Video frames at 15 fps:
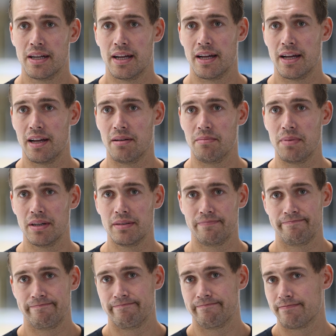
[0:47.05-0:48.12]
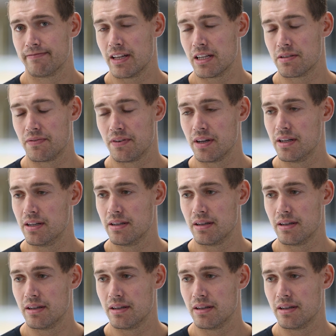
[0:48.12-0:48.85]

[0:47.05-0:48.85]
but that's fine.